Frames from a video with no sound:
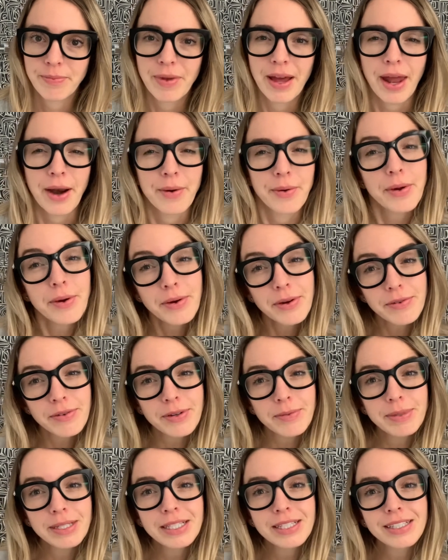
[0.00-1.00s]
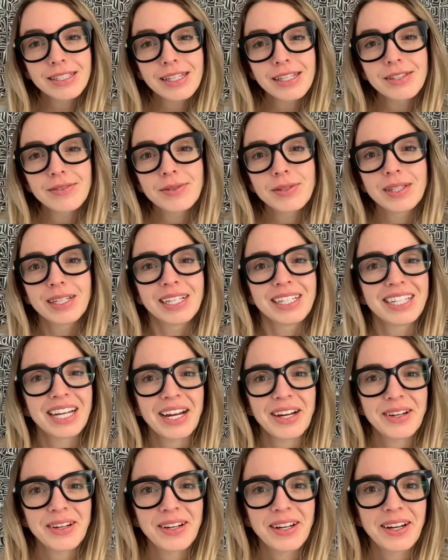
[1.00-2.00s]
I don't know if I'll be successful the
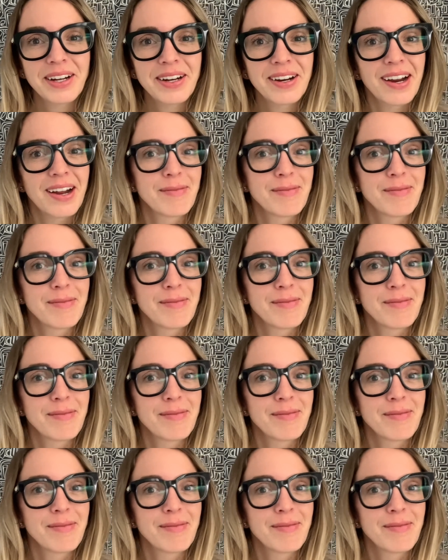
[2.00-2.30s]
entire year.